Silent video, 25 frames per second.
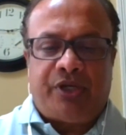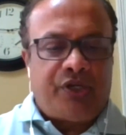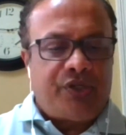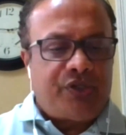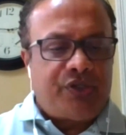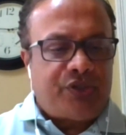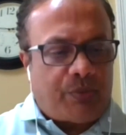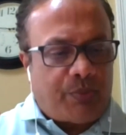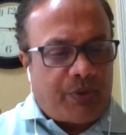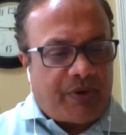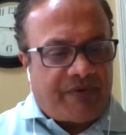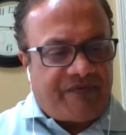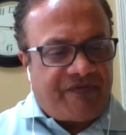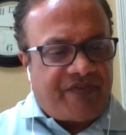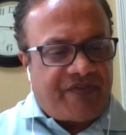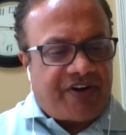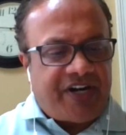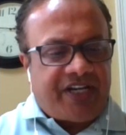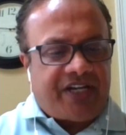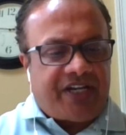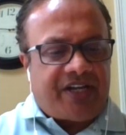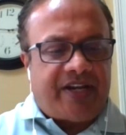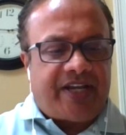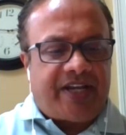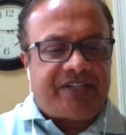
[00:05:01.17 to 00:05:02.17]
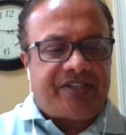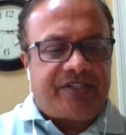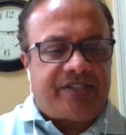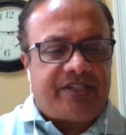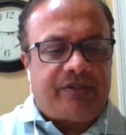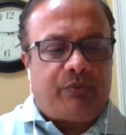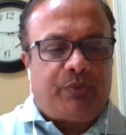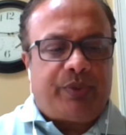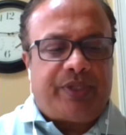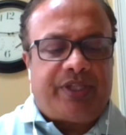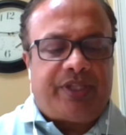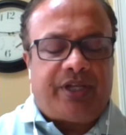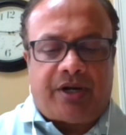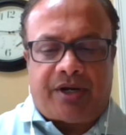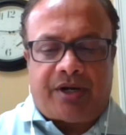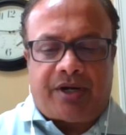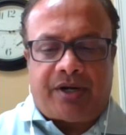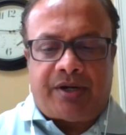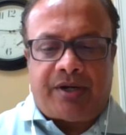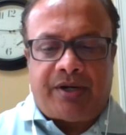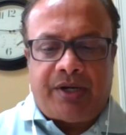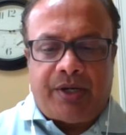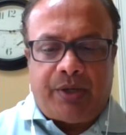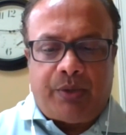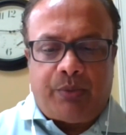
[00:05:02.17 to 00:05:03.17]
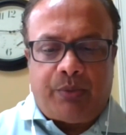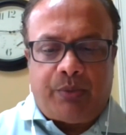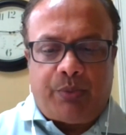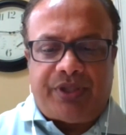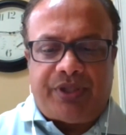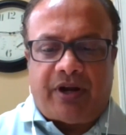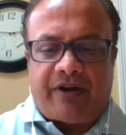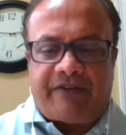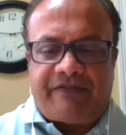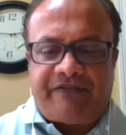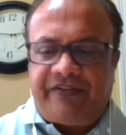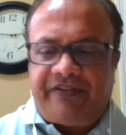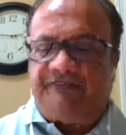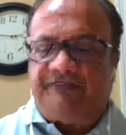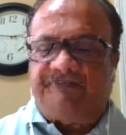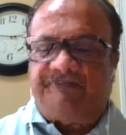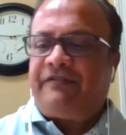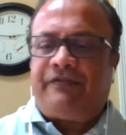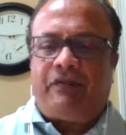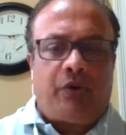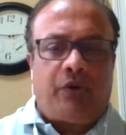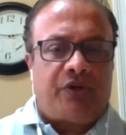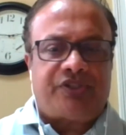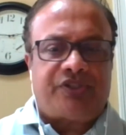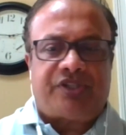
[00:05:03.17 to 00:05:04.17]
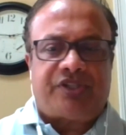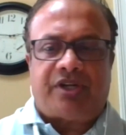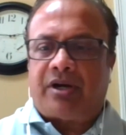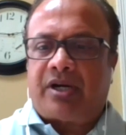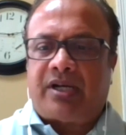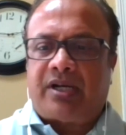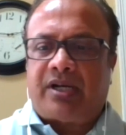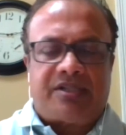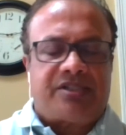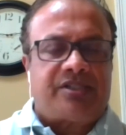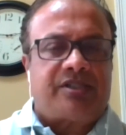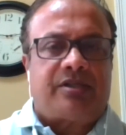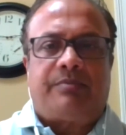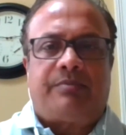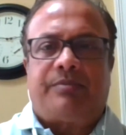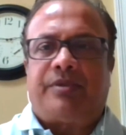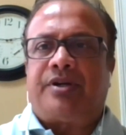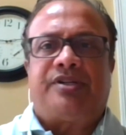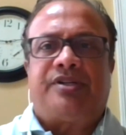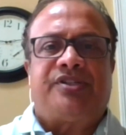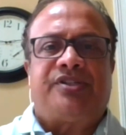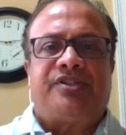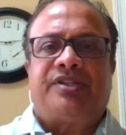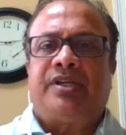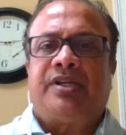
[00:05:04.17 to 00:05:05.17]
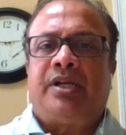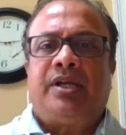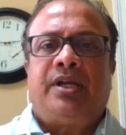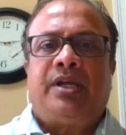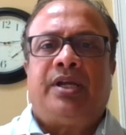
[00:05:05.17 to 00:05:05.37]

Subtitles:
So we're very connected with our field folks, customers.